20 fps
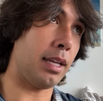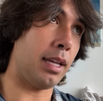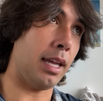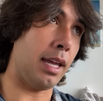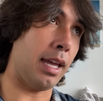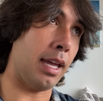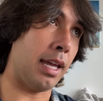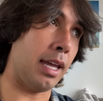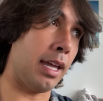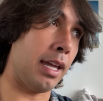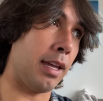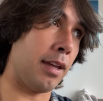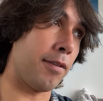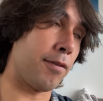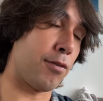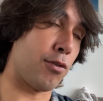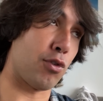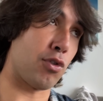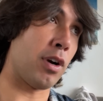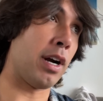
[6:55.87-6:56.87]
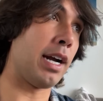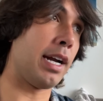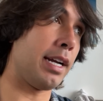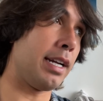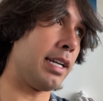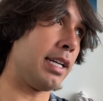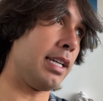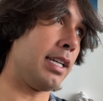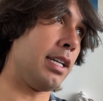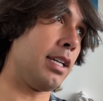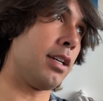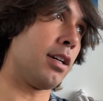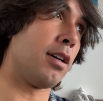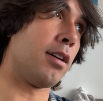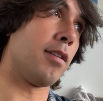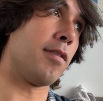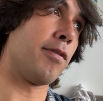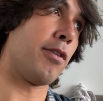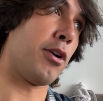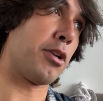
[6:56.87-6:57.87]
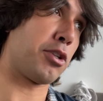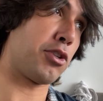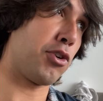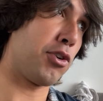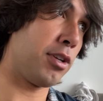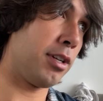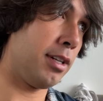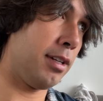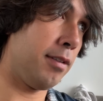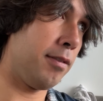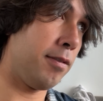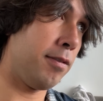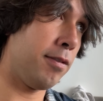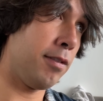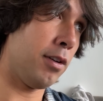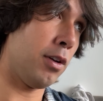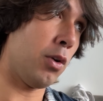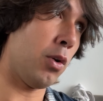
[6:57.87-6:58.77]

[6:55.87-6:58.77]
a variety of alternative